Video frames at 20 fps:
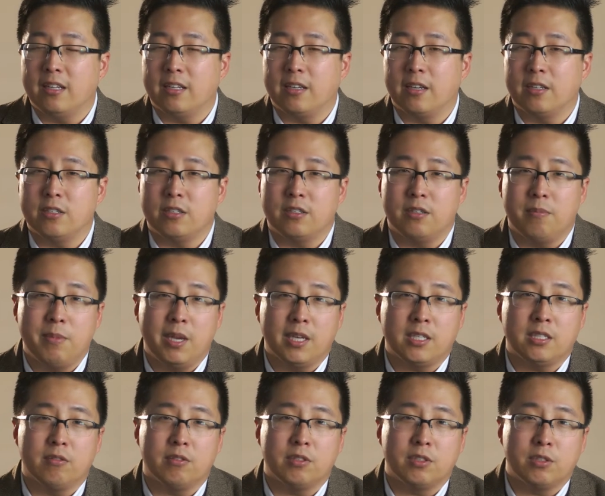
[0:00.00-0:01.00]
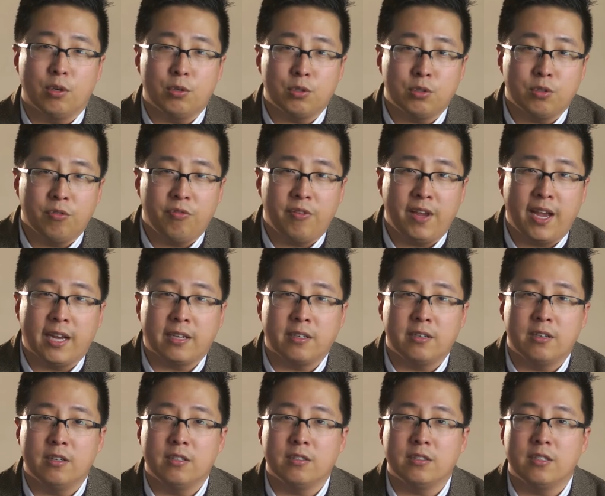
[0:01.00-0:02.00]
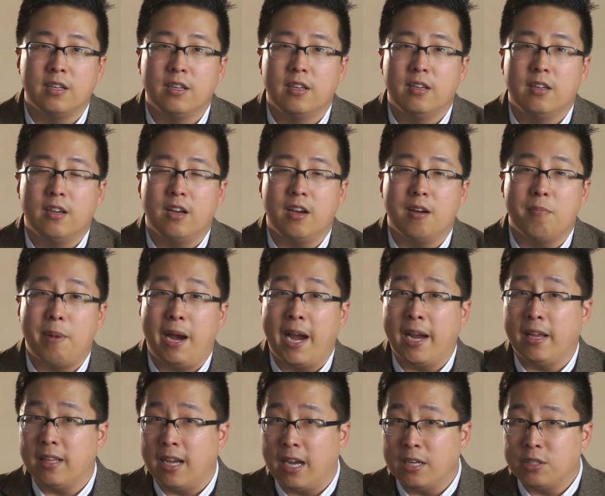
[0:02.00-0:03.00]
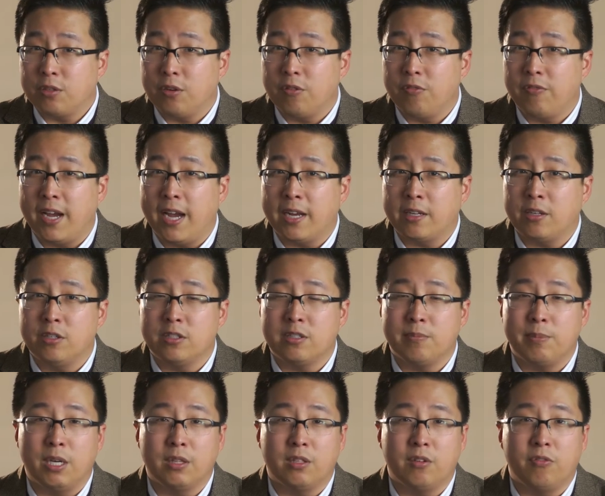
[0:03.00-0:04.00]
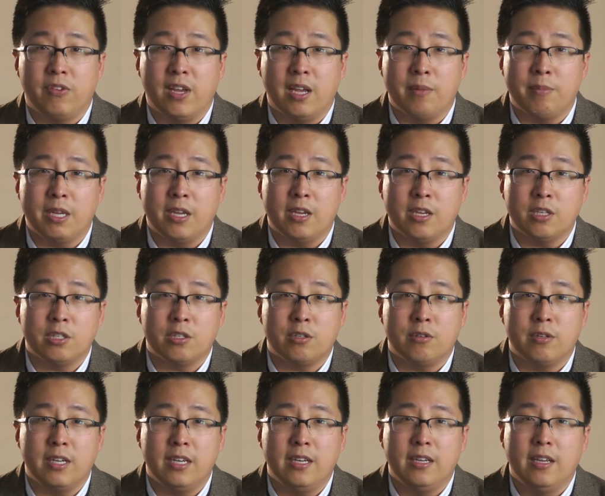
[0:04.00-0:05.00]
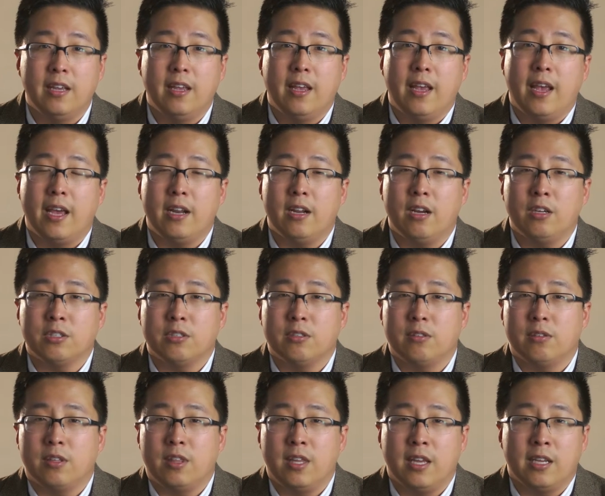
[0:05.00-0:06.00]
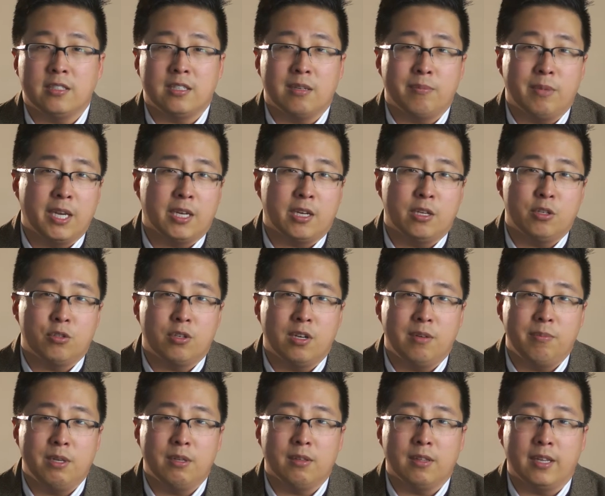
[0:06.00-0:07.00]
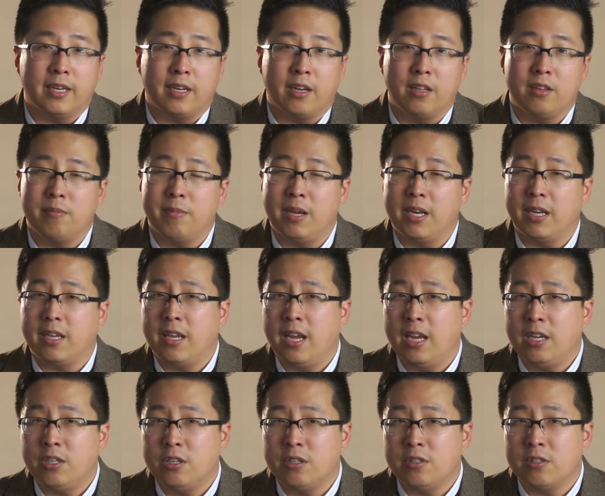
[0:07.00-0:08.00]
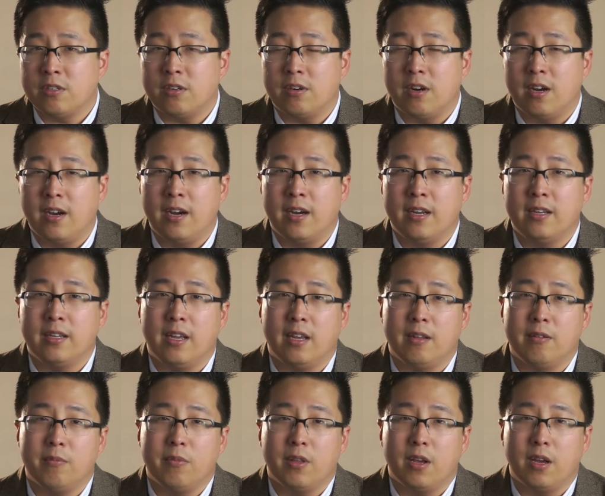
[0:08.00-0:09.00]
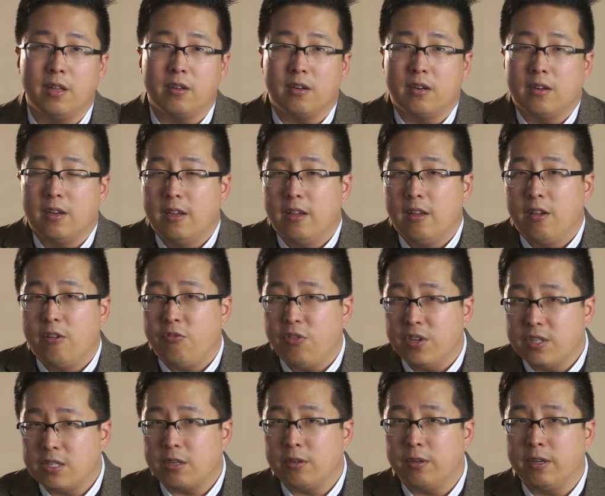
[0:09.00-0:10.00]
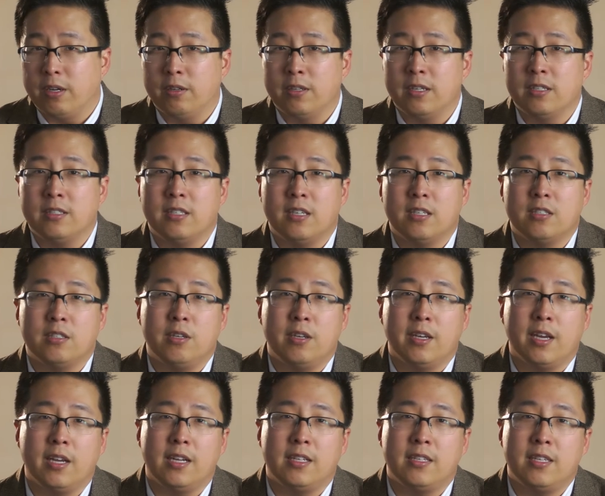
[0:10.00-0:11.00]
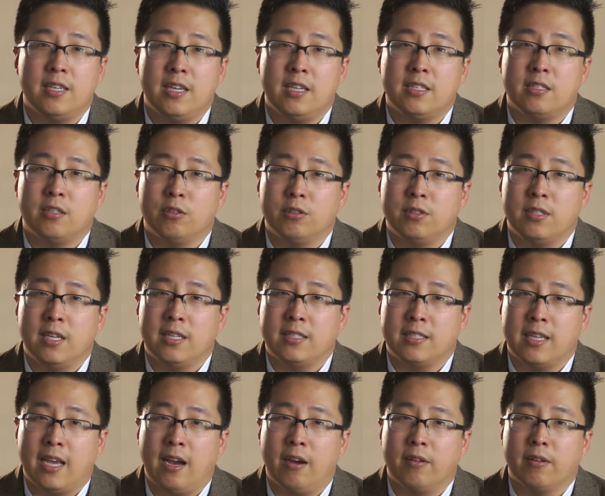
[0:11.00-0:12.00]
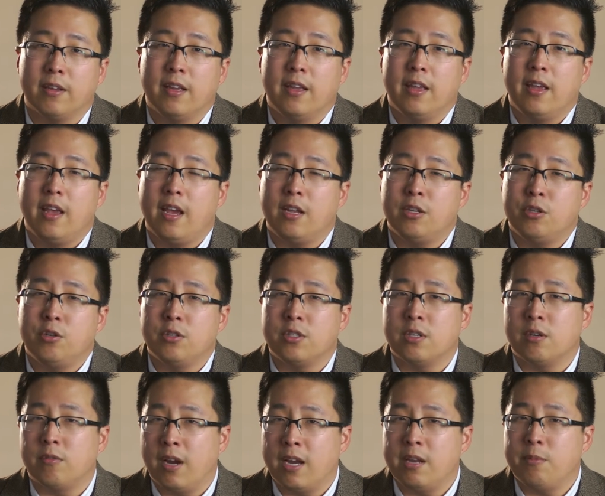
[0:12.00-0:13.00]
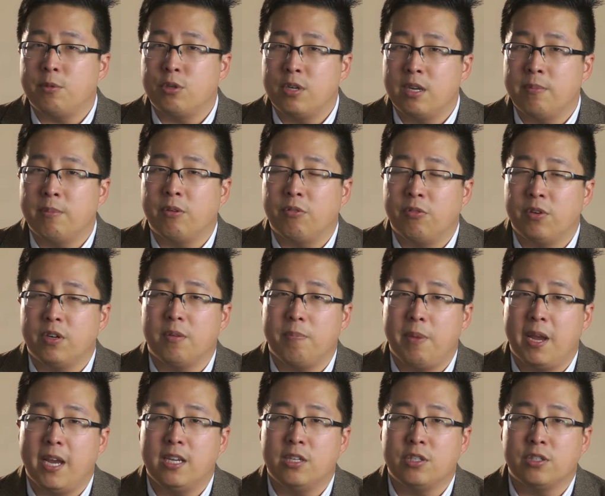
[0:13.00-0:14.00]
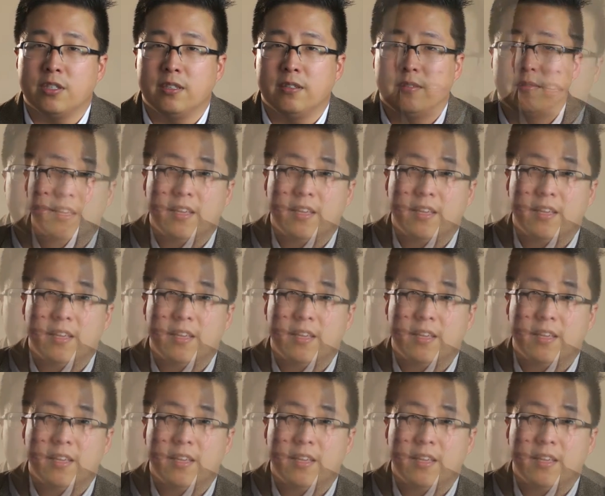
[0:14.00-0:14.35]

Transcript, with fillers: because there's a mix of social factors, uh, biological factors about their family history, and also things that might contribute, like other medications they're on and other physical illnesses. So you got to tease those things out and choose the right treatment for your patient.